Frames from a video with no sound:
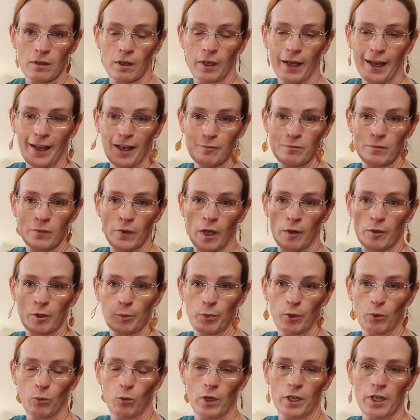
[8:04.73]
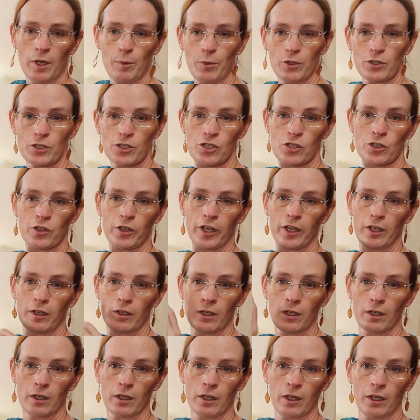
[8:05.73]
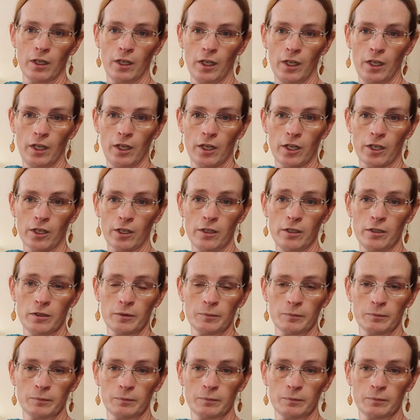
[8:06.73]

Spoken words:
I'm going to put one up on the screen here,